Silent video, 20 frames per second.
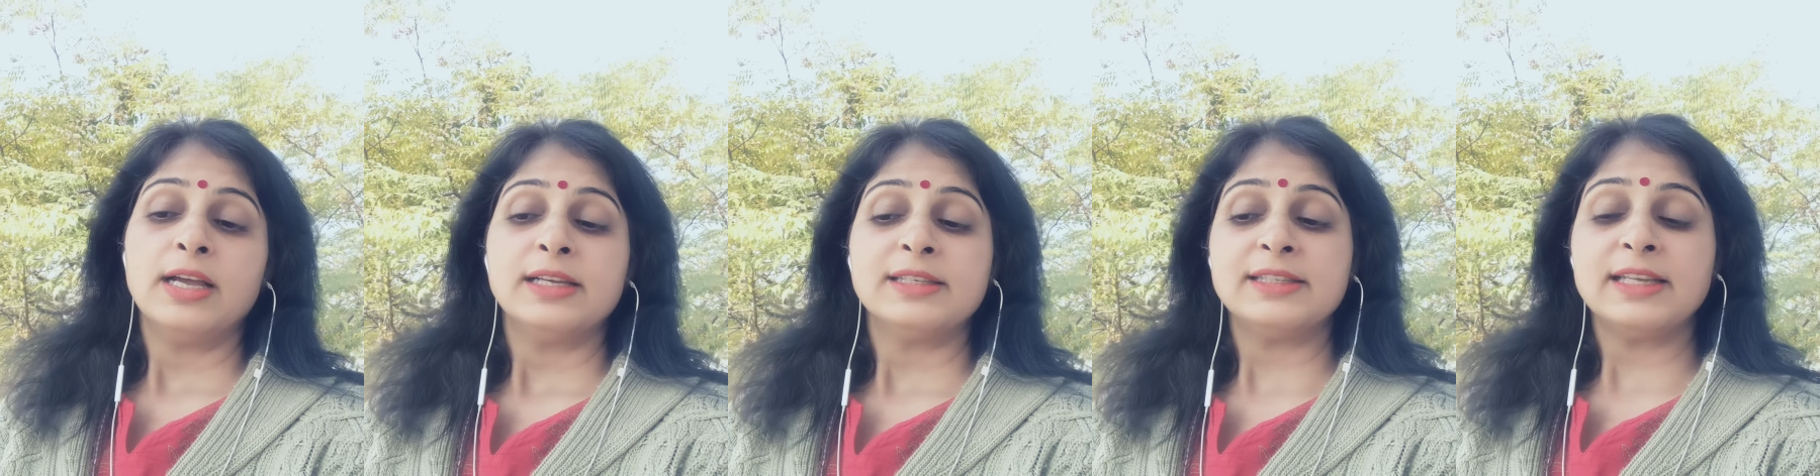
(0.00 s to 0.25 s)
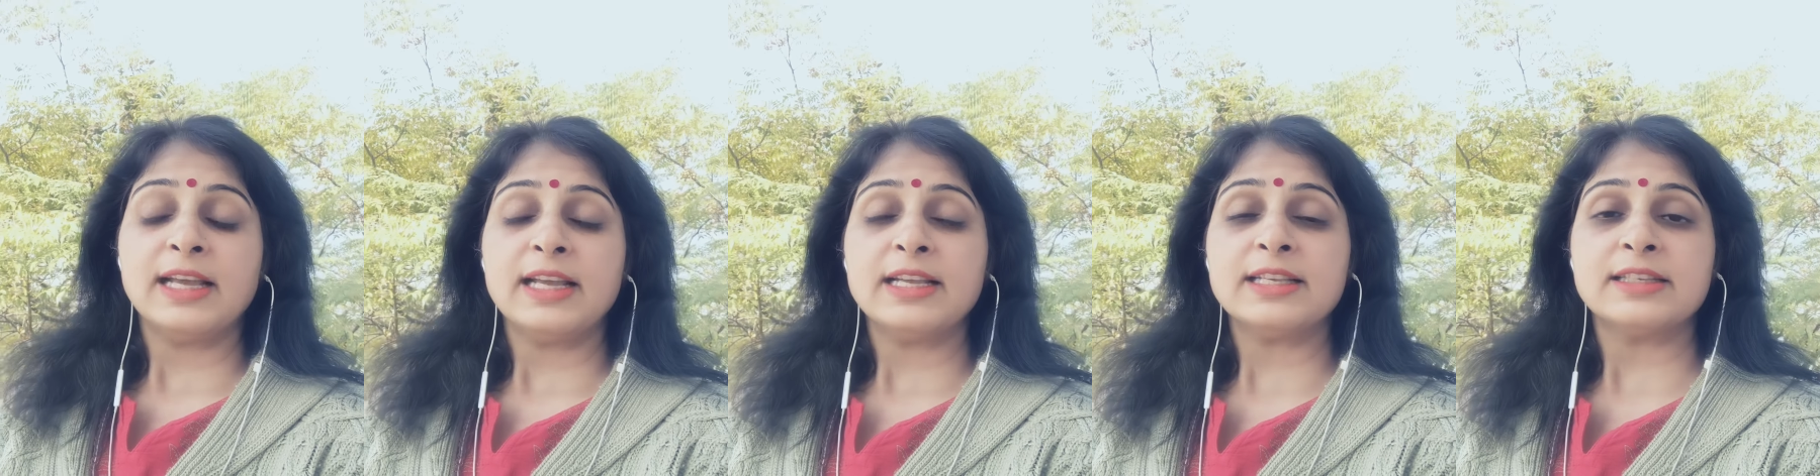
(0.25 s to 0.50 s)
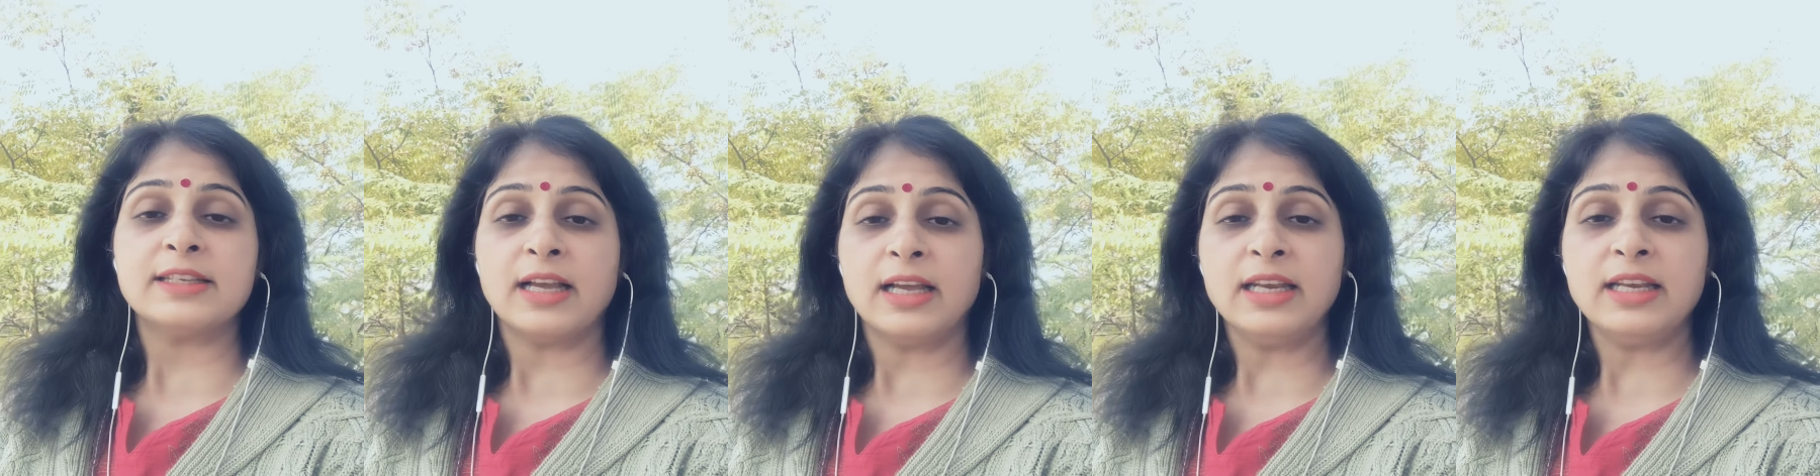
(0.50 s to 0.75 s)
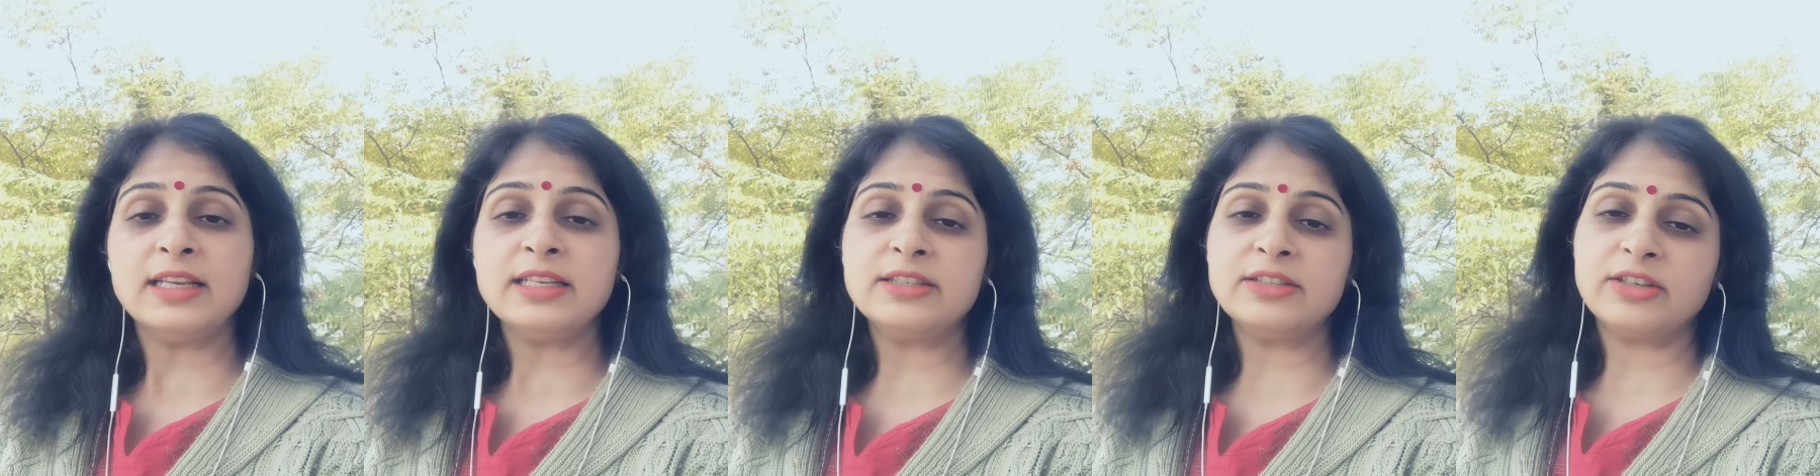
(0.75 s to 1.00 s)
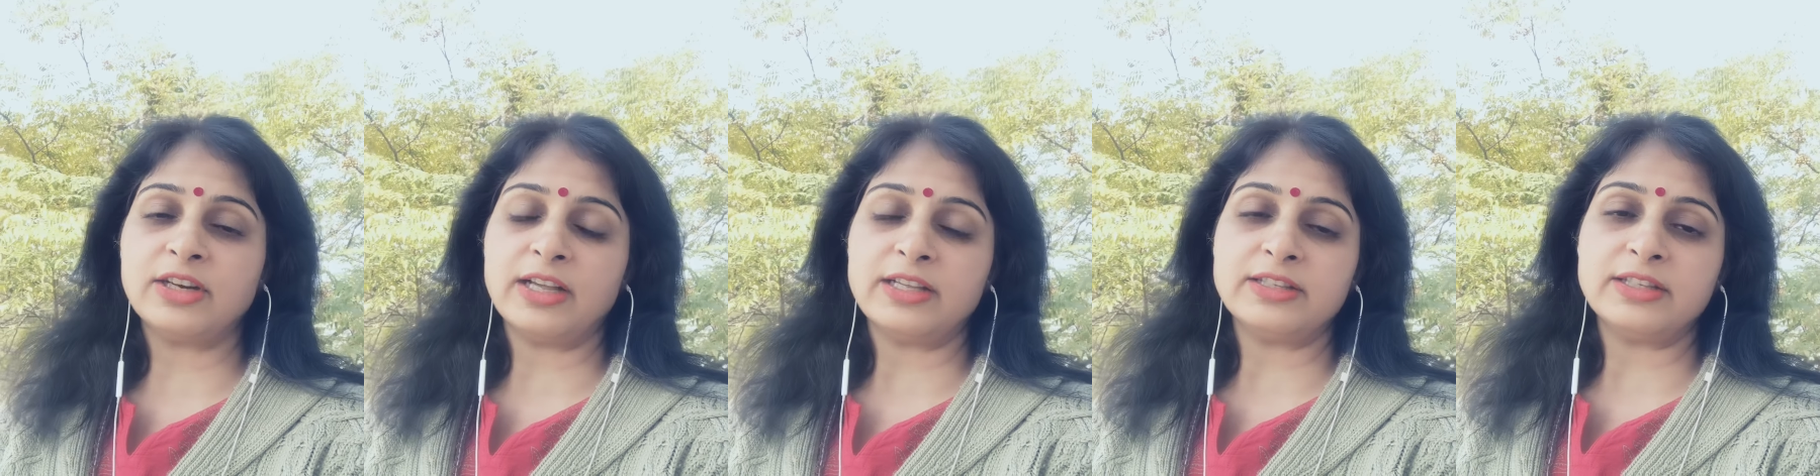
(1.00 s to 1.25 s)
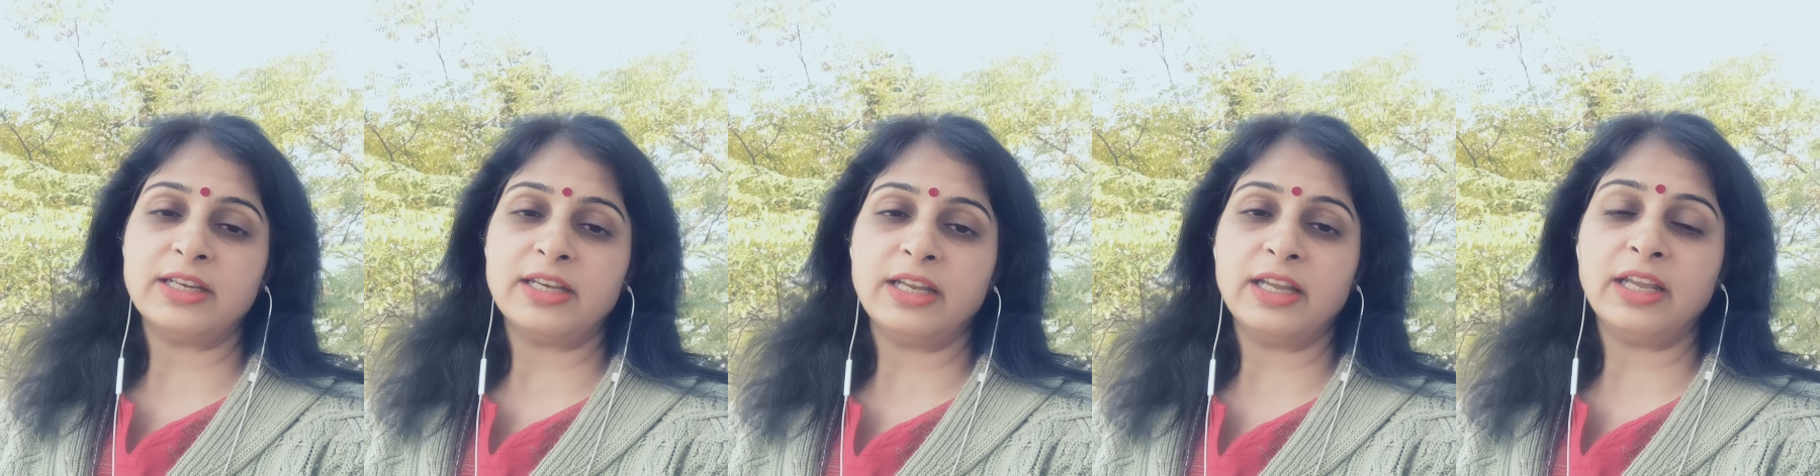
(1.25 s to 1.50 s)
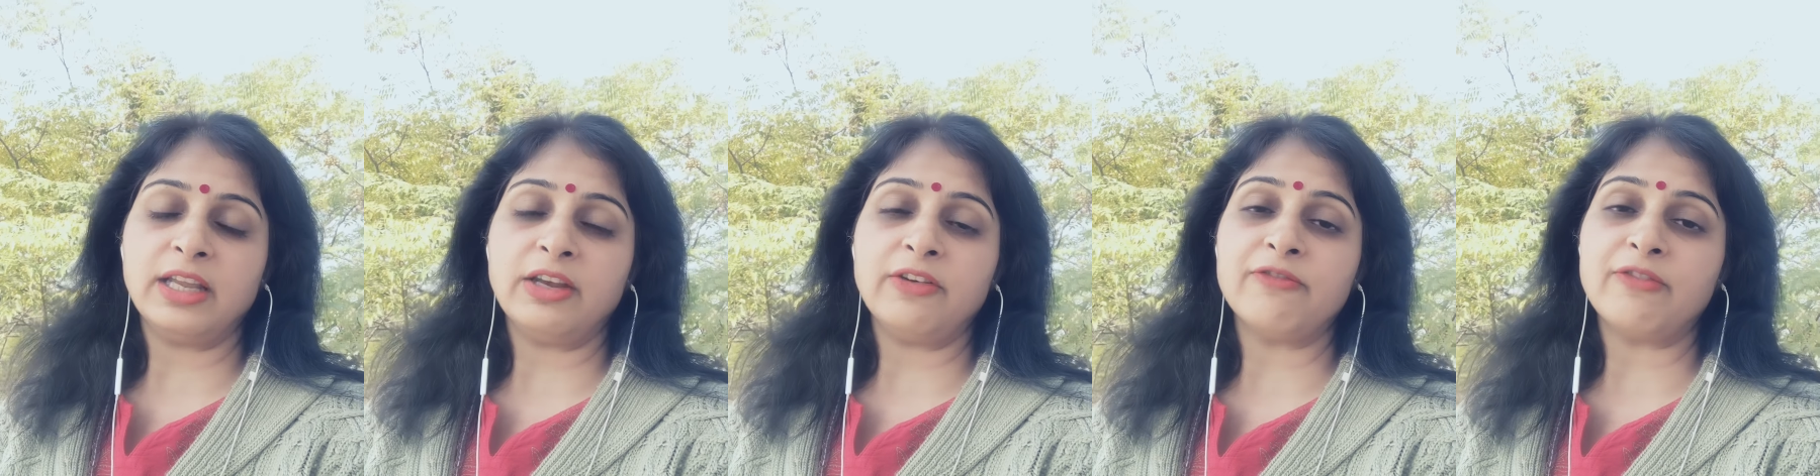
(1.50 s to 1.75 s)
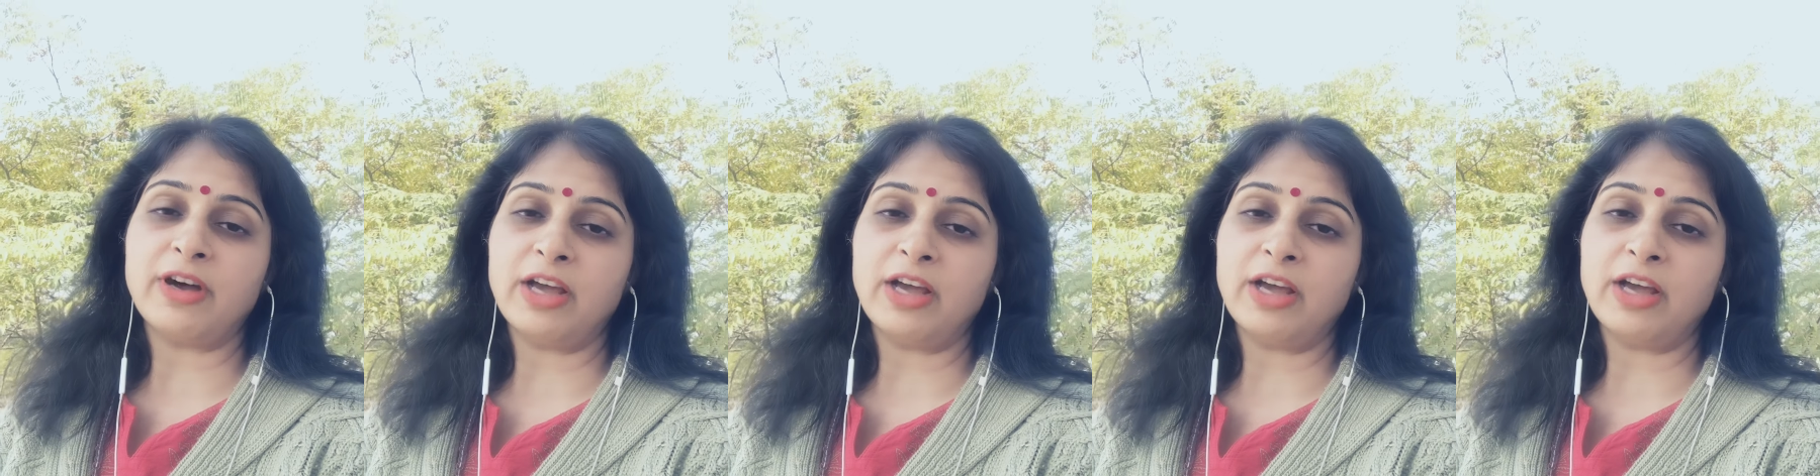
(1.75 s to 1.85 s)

Say Sun is transiting in